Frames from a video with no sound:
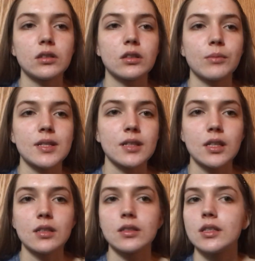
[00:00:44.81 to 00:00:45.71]
My
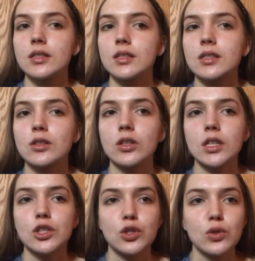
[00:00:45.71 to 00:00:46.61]
skin is
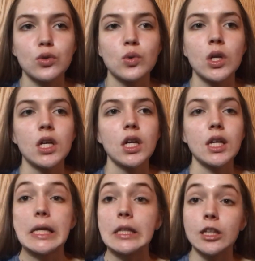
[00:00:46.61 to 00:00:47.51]
starting to
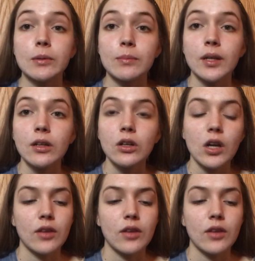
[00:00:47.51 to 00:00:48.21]
get a little bit better.